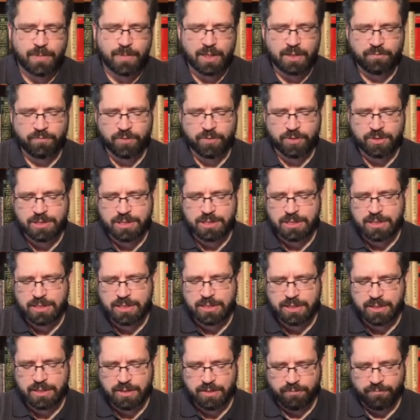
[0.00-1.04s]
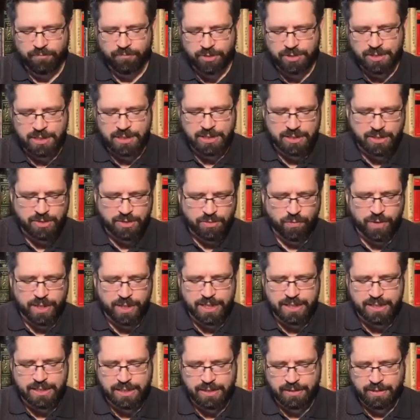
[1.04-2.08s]
Verses
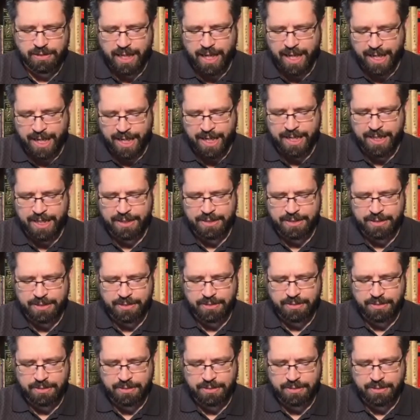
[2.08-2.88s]
3 to 8